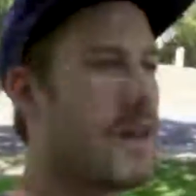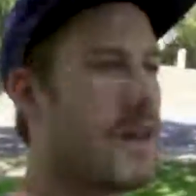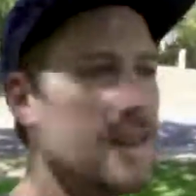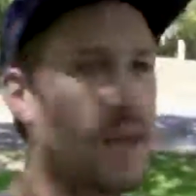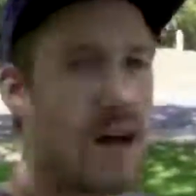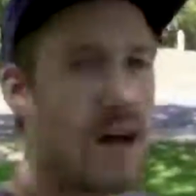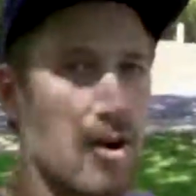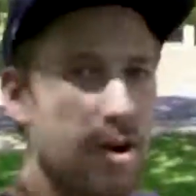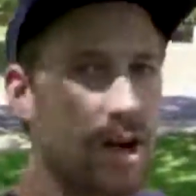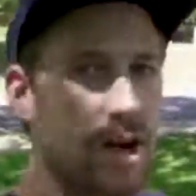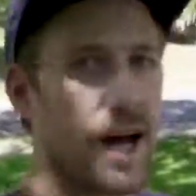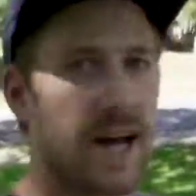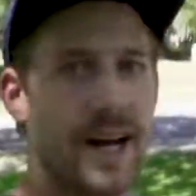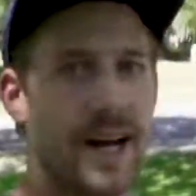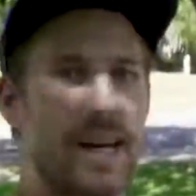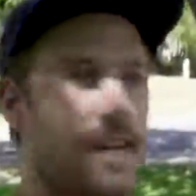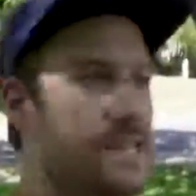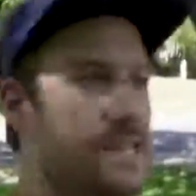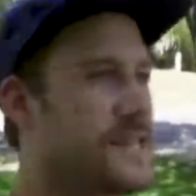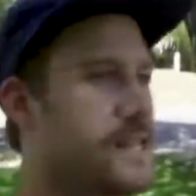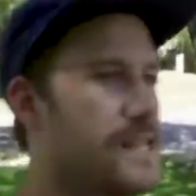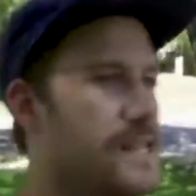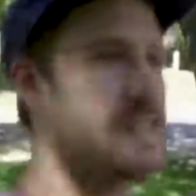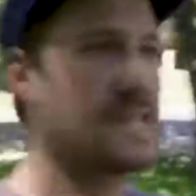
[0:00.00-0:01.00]
The L cut
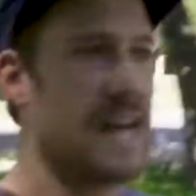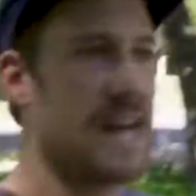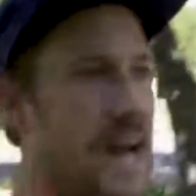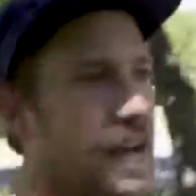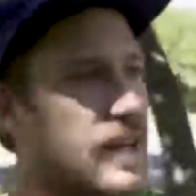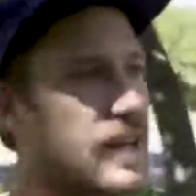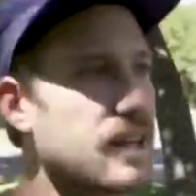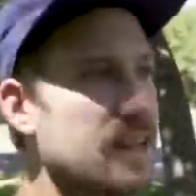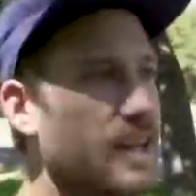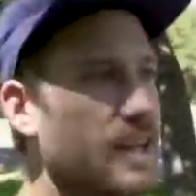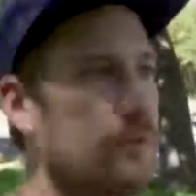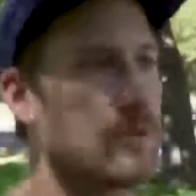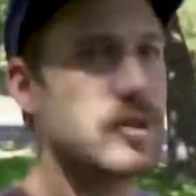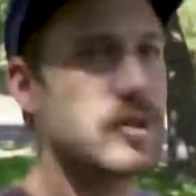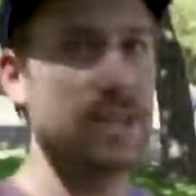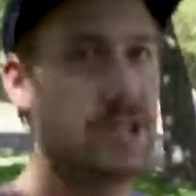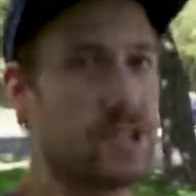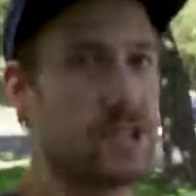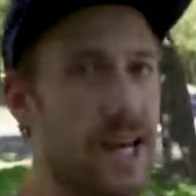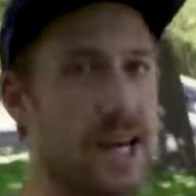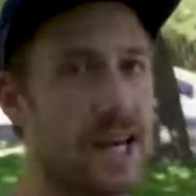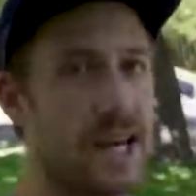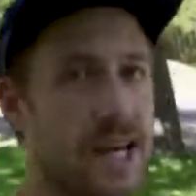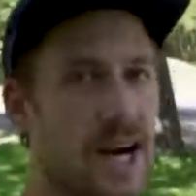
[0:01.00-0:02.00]
is exactly what the
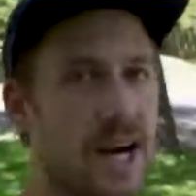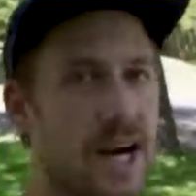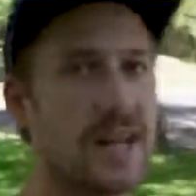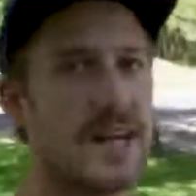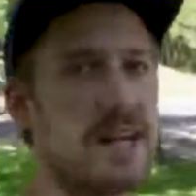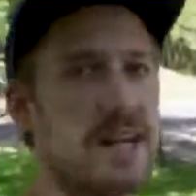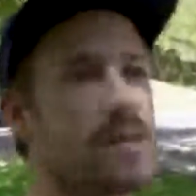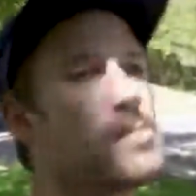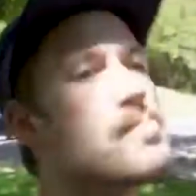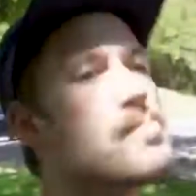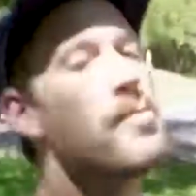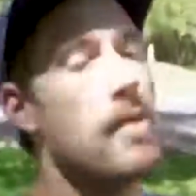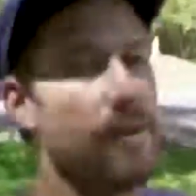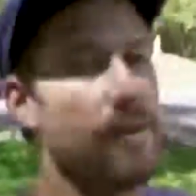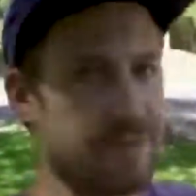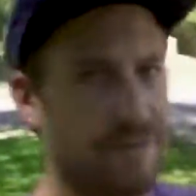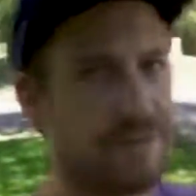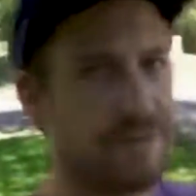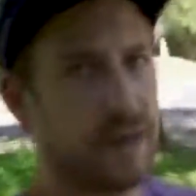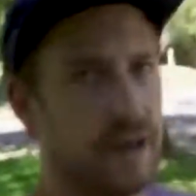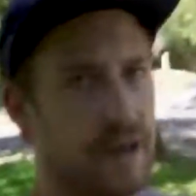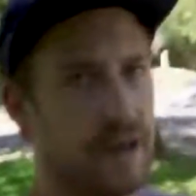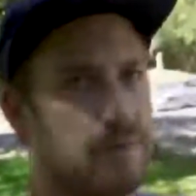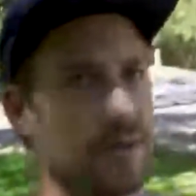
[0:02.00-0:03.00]
J cut is, but
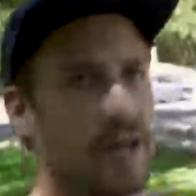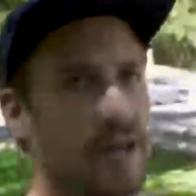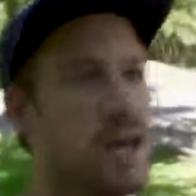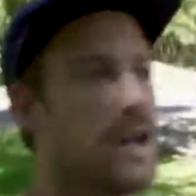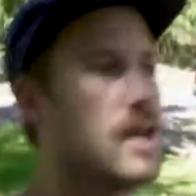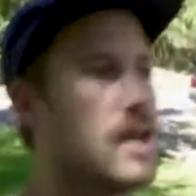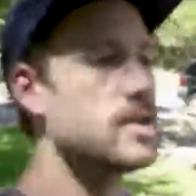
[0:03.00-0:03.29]
flipped.